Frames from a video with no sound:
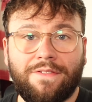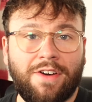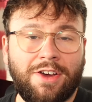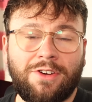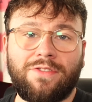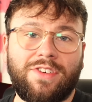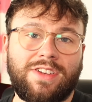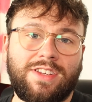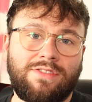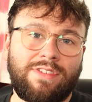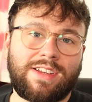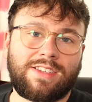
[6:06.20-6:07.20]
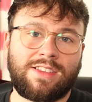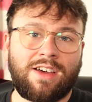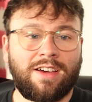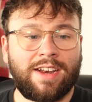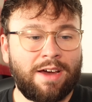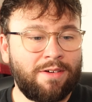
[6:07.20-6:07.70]
Feyenoord versus Red
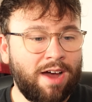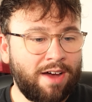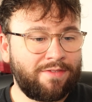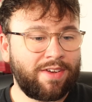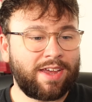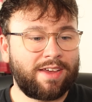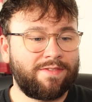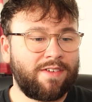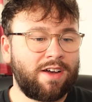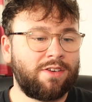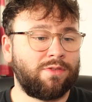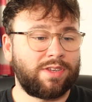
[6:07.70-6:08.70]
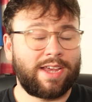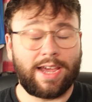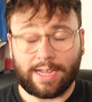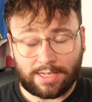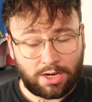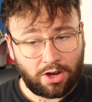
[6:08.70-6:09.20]
Star. Now, I think Feyenoord's kit
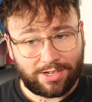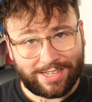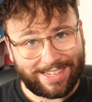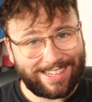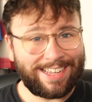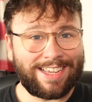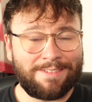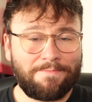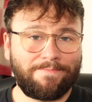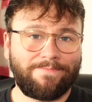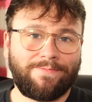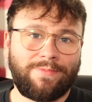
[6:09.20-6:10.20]
is nice and clean,